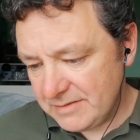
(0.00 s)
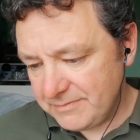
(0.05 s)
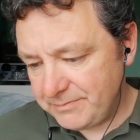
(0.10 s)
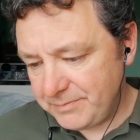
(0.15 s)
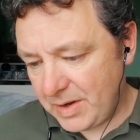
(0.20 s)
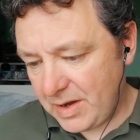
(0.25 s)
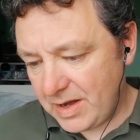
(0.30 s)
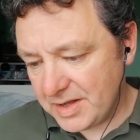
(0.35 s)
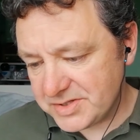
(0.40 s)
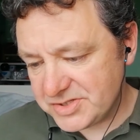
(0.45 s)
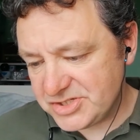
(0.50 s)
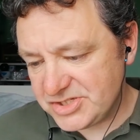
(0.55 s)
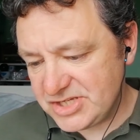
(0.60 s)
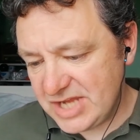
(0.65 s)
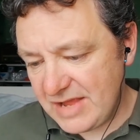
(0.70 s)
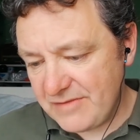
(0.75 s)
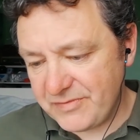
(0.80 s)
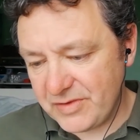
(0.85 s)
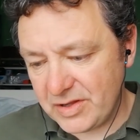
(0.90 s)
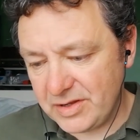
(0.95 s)
Part
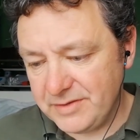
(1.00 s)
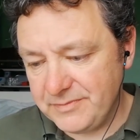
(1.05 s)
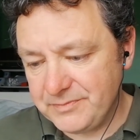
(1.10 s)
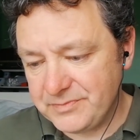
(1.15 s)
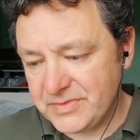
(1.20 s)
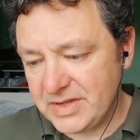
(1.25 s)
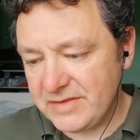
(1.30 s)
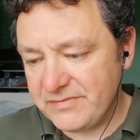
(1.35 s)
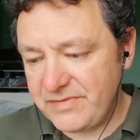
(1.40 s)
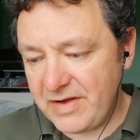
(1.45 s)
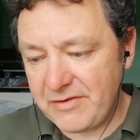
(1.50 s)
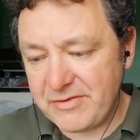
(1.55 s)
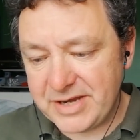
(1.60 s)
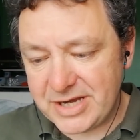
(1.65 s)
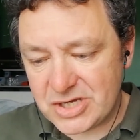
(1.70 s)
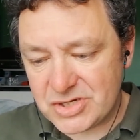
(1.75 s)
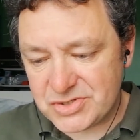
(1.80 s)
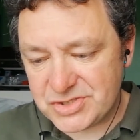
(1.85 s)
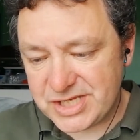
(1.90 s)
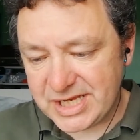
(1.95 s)
7, very
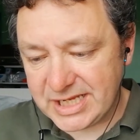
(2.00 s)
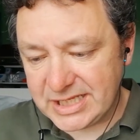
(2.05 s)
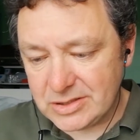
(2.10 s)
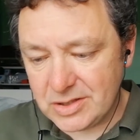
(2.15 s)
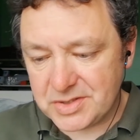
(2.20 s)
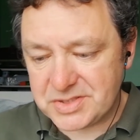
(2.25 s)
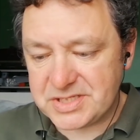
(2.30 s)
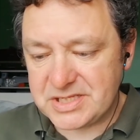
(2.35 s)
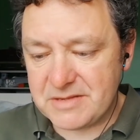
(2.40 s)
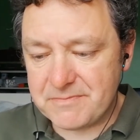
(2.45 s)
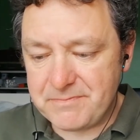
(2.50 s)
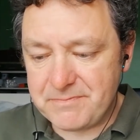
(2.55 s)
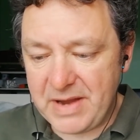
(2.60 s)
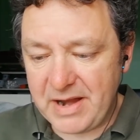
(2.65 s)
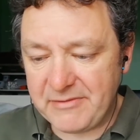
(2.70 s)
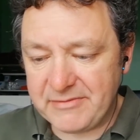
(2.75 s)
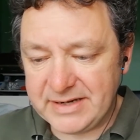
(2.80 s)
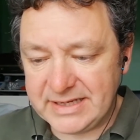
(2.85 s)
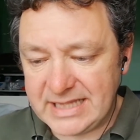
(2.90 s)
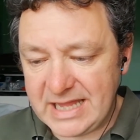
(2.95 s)
interesting, and lots of the
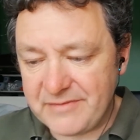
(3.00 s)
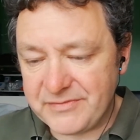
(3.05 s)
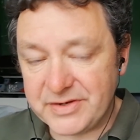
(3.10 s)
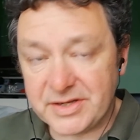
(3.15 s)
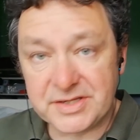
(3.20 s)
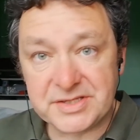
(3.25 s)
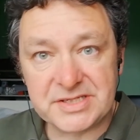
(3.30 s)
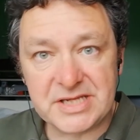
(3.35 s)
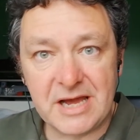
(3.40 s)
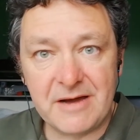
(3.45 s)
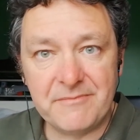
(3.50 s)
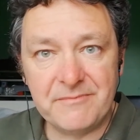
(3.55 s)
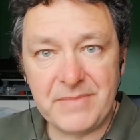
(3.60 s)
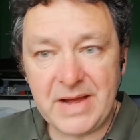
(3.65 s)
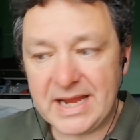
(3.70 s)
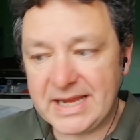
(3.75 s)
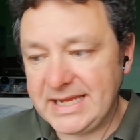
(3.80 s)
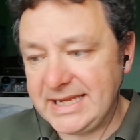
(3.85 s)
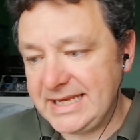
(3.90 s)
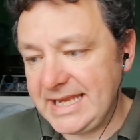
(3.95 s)
burial evidence come
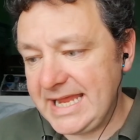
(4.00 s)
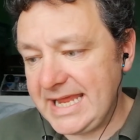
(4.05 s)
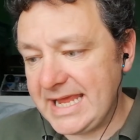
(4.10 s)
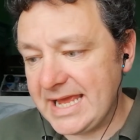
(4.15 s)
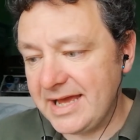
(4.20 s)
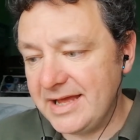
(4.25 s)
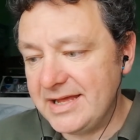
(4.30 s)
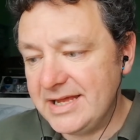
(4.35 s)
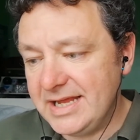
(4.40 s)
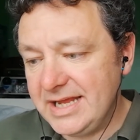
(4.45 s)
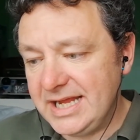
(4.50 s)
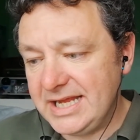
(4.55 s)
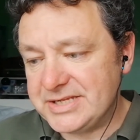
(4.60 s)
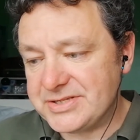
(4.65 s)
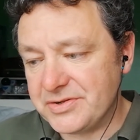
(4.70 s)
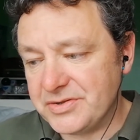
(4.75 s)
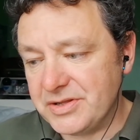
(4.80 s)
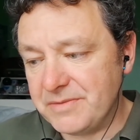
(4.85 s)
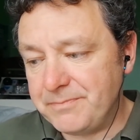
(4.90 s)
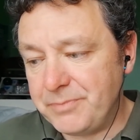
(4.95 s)
back in here, is
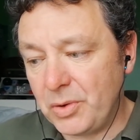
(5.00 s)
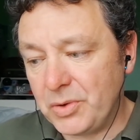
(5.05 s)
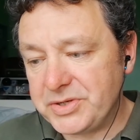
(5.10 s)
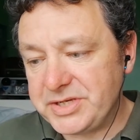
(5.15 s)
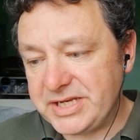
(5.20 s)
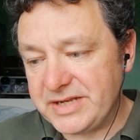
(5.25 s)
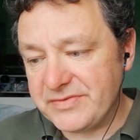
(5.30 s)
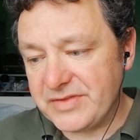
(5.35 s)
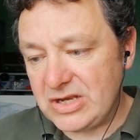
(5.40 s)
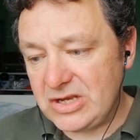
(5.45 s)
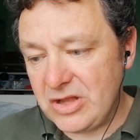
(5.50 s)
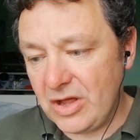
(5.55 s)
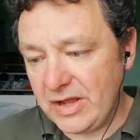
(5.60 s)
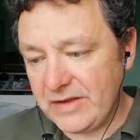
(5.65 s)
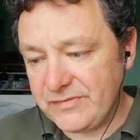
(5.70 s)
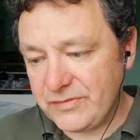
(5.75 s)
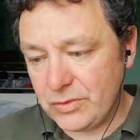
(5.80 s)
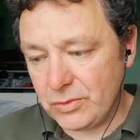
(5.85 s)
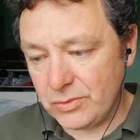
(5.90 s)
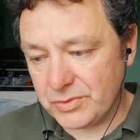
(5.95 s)
on the body and the
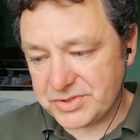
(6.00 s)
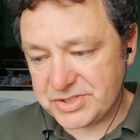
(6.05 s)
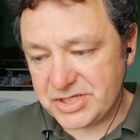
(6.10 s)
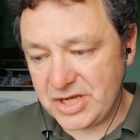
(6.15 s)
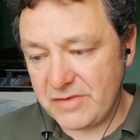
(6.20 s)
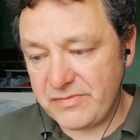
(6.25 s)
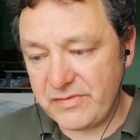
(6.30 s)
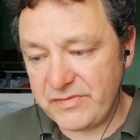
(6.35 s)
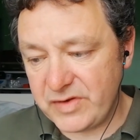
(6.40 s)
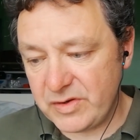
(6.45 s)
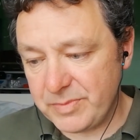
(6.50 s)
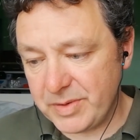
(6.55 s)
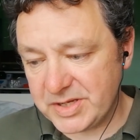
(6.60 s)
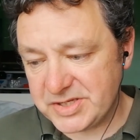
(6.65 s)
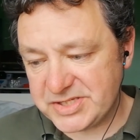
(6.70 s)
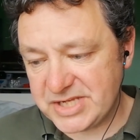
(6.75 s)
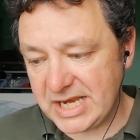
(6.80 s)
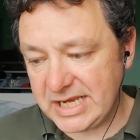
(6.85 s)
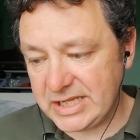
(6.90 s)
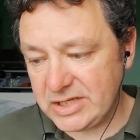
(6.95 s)
life course, an overview by
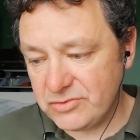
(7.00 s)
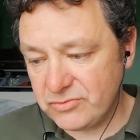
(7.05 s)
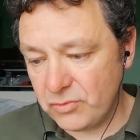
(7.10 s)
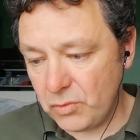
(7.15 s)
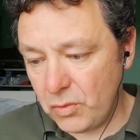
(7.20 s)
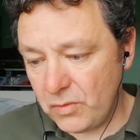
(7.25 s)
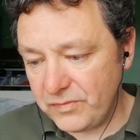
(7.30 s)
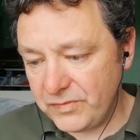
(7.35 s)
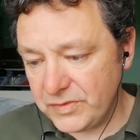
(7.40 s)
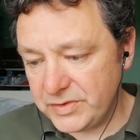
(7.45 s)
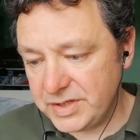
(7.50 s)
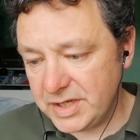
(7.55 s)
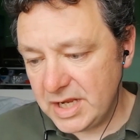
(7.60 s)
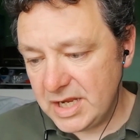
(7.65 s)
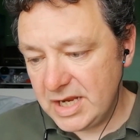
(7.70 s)
Sally Crawford,